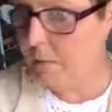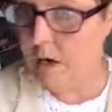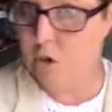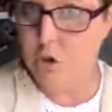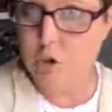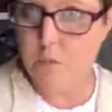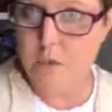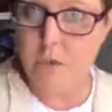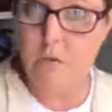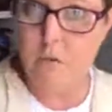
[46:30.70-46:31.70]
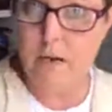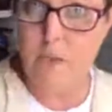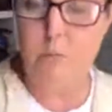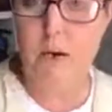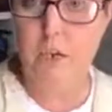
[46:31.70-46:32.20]
my adjustments,
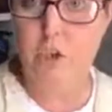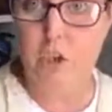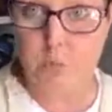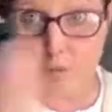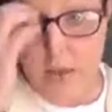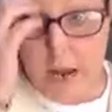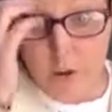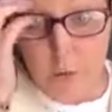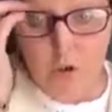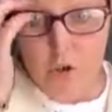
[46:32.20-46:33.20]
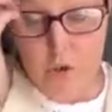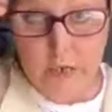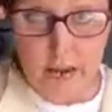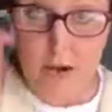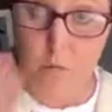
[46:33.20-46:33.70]
right, so my adjustments, I want to
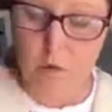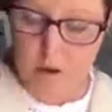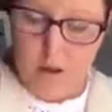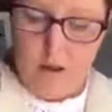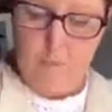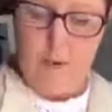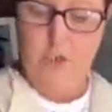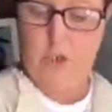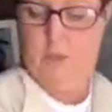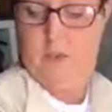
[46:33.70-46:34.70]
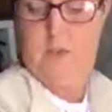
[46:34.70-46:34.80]
now measure